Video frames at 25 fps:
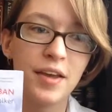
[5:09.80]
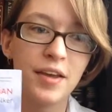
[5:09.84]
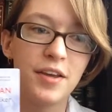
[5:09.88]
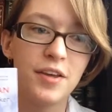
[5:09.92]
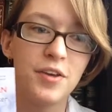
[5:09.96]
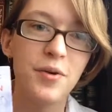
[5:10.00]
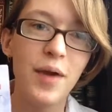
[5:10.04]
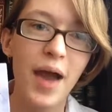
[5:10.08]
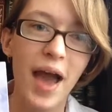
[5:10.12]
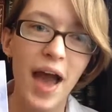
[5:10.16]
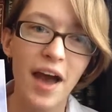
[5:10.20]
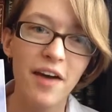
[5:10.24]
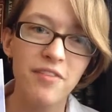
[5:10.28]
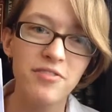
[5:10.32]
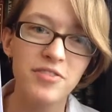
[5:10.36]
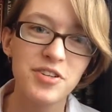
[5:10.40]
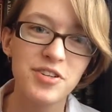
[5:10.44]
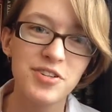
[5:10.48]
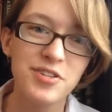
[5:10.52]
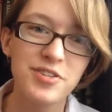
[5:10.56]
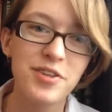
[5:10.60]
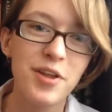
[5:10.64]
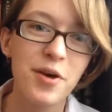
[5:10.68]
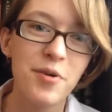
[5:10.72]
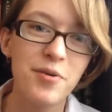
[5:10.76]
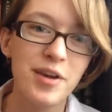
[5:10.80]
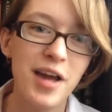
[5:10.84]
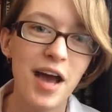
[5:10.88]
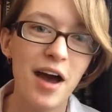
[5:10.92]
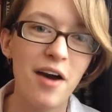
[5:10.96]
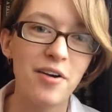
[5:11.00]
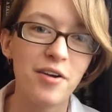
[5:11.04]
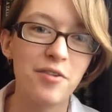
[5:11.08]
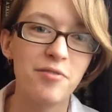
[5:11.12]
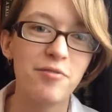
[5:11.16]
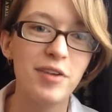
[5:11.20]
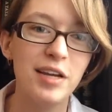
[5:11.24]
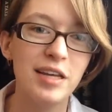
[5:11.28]
you have to slow
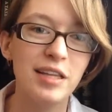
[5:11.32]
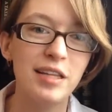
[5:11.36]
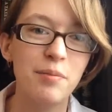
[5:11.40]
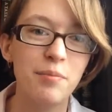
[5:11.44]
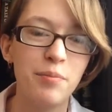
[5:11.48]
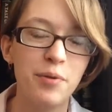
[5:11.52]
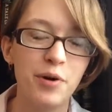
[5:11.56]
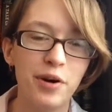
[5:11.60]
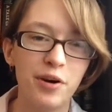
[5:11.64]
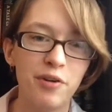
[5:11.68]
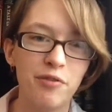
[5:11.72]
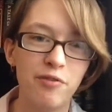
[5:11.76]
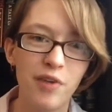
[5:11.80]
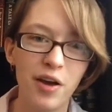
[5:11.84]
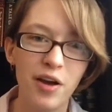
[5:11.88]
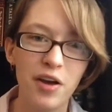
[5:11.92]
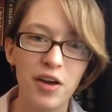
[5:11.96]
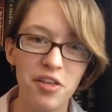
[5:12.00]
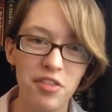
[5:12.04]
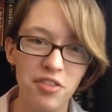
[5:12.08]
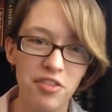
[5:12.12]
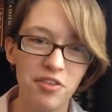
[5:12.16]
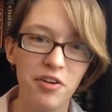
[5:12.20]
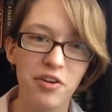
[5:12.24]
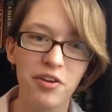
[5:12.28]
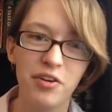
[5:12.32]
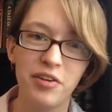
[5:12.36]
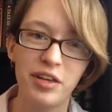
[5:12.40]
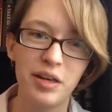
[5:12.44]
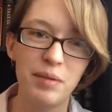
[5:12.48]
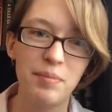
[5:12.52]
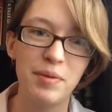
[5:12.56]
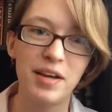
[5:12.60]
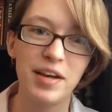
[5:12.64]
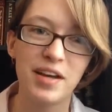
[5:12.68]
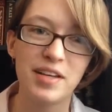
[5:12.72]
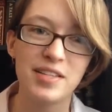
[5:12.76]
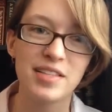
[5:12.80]
down and read the book very thoroughly
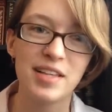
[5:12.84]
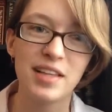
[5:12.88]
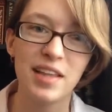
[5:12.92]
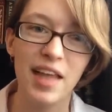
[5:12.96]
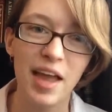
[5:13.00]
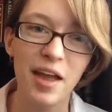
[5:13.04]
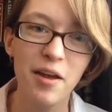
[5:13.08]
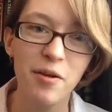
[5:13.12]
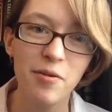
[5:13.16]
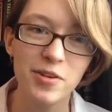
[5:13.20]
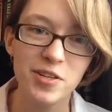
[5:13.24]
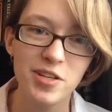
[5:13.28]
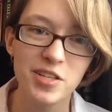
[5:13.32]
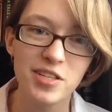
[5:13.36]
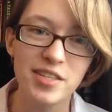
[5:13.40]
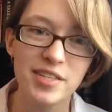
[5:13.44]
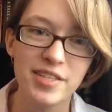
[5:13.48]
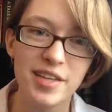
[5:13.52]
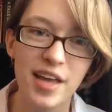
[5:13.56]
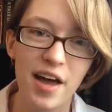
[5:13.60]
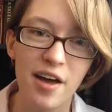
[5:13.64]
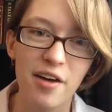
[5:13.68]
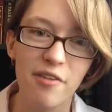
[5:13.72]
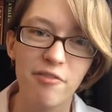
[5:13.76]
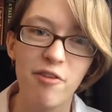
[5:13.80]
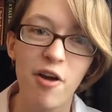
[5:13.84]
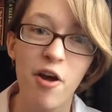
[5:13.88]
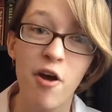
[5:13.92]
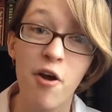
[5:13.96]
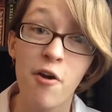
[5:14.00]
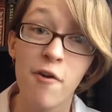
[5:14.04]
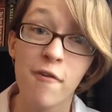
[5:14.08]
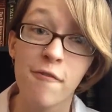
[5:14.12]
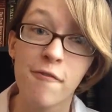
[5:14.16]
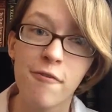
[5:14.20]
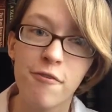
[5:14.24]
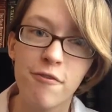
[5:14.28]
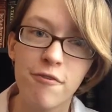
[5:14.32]
because the language itself
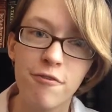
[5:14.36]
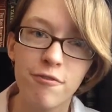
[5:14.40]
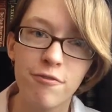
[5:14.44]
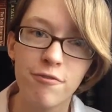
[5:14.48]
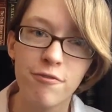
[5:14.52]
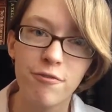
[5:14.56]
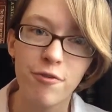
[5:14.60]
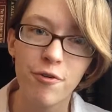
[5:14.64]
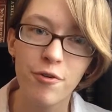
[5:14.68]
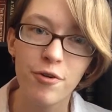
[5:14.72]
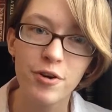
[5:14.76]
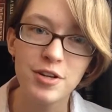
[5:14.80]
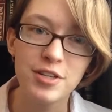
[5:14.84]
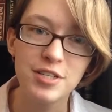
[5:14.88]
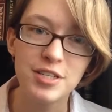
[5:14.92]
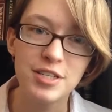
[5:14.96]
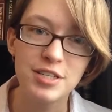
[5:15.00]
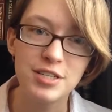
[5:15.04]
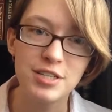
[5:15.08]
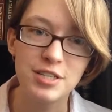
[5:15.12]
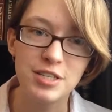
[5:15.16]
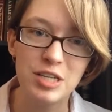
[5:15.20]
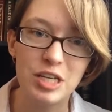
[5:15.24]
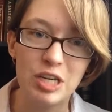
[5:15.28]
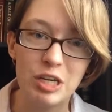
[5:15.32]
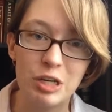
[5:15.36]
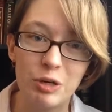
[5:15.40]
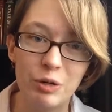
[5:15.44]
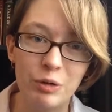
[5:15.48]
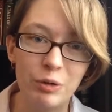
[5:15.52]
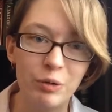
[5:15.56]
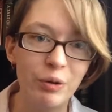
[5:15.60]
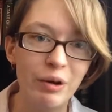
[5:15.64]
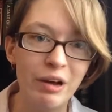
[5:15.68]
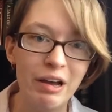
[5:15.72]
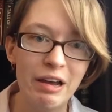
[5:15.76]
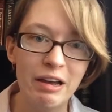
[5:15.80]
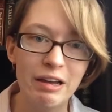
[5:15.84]
forces
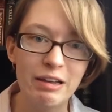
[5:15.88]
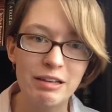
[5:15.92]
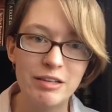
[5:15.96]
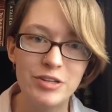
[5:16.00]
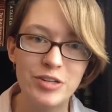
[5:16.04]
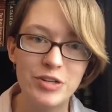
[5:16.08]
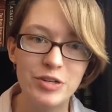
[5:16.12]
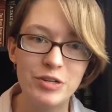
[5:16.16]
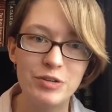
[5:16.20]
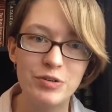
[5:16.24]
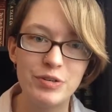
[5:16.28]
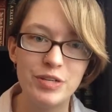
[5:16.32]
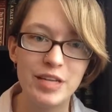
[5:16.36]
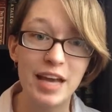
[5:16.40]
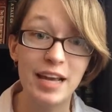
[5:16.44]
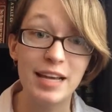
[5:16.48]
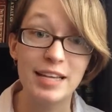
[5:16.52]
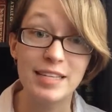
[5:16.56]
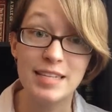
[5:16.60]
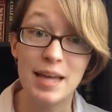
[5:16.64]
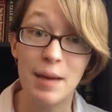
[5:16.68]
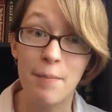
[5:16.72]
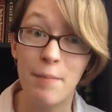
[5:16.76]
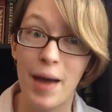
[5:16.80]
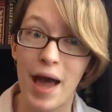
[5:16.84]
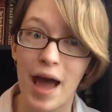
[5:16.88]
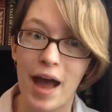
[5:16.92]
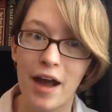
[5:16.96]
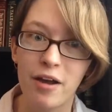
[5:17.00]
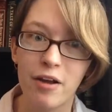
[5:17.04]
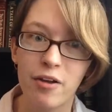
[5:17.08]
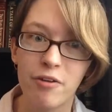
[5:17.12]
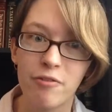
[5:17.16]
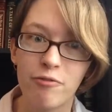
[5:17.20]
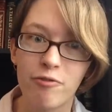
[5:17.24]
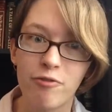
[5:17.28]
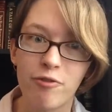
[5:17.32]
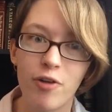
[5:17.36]
you to take a step
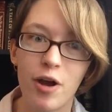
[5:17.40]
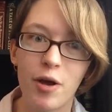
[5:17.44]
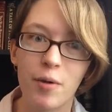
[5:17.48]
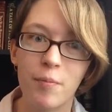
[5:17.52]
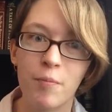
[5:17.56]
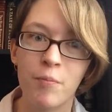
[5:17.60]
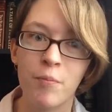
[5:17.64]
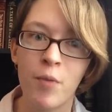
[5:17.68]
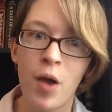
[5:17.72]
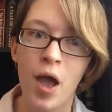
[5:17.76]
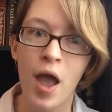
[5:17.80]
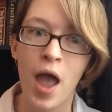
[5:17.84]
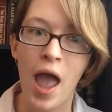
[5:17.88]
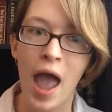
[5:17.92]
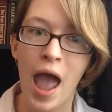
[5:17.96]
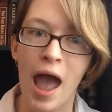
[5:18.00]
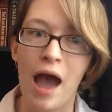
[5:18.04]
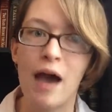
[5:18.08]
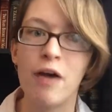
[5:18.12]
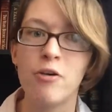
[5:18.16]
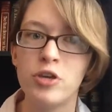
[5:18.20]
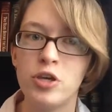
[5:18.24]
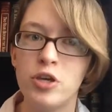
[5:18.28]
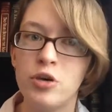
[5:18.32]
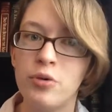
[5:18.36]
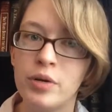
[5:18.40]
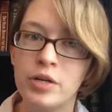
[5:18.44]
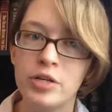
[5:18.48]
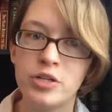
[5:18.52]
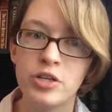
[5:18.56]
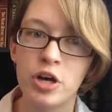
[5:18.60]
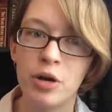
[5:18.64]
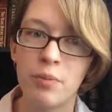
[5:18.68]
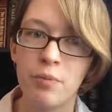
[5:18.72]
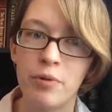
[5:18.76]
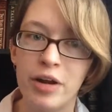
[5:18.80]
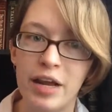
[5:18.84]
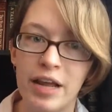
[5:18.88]
back from how you
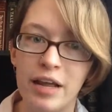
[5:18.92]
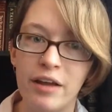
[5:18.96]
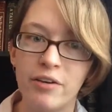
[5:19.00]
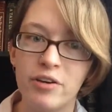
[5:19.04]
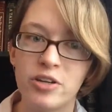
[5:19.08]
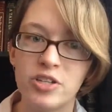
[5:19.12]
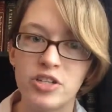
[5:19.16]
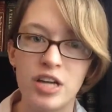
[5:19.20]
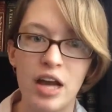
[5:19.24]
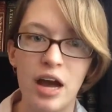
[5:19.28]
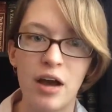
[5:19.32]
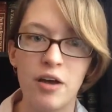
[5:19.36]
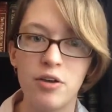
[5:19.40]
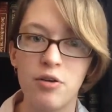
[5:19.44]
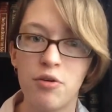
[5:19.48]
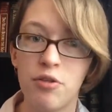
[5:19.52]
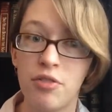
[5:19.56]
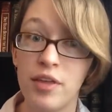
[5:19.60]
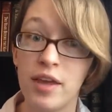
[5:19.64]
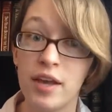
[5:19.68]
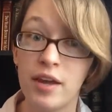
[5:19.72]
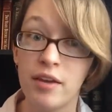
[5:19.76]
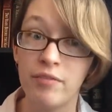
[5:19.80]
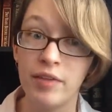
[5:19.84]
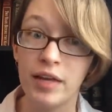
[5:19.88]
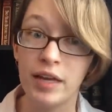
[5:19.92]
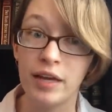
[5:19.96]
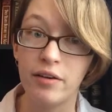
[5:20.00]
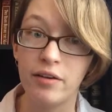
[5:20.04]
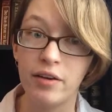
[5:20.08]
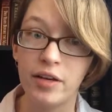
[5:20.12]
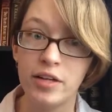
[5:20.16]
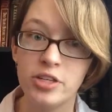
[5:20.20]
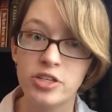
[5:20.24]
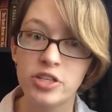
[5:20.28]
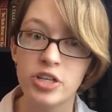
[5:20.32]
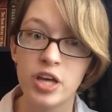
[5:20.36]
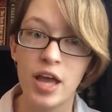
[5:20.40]
interpret English and how you think of
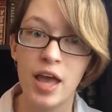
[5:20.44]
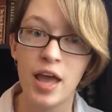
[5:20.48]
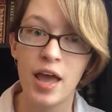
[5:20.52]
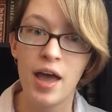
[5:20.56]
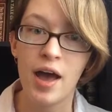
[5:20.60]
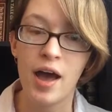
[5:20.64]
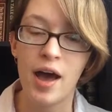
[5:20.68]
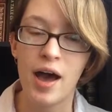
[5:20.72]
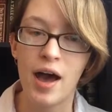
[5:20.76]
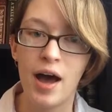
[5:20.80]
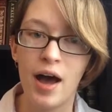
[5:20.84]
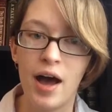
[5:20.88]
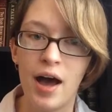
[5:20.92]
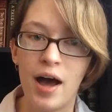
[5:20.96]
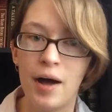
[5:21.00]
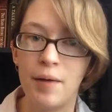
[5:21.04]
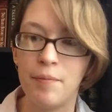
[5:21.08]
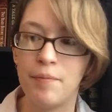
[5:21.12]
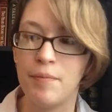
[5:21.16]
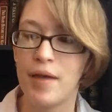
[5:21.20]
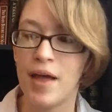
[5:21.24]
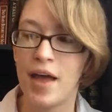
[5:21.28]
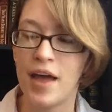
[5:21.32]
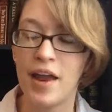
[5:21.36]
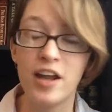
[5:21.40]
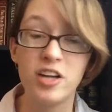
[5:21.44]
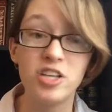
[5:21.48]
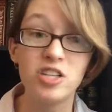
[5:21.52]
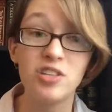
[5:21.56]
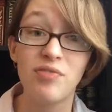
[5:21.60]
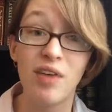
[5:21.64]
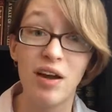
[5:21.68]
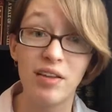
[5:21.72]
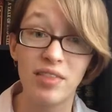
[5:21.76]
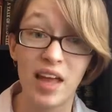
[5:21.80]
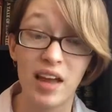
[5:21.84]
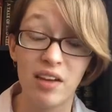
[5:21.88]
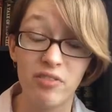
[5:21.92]
English. And I just
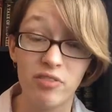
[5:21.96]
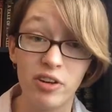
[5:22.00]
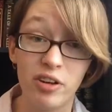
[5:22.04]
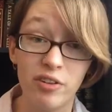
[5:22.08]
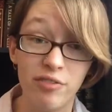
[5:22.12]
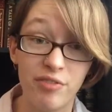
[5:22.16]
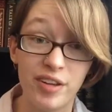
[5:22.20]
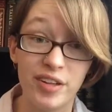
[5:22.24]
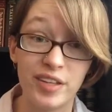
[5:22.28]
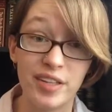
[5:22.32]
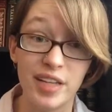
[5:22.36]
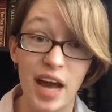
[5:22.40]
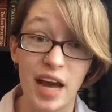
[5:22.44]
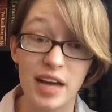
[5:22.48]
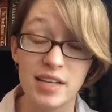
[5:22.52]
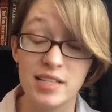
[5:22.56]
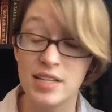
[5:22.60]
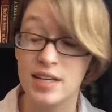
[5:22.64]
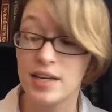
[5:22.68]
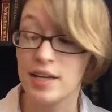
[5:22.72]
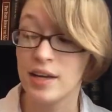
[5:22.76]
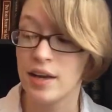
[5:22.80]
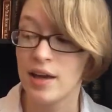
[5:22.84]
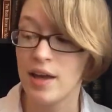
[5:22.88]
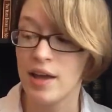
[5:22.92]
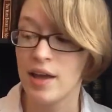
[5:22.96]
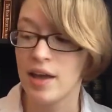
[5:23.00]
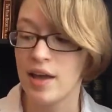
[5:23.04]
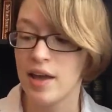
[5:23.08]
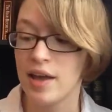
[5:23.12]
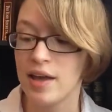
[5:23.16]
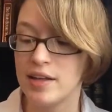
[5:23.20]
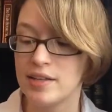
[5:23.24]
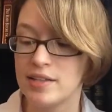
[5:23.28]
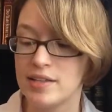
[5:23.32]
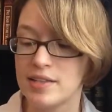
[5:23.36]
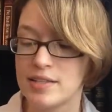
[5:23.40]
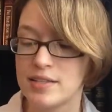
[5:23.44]
found that really fantastic.
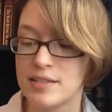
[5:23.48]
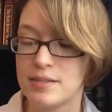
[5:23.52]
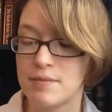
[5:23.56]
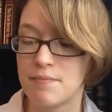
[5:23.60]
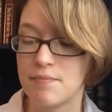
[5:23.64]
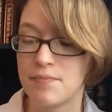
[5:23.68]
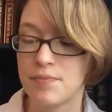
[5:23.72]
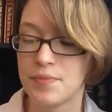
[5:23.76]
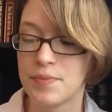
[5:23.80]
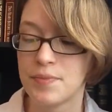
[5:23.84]
It's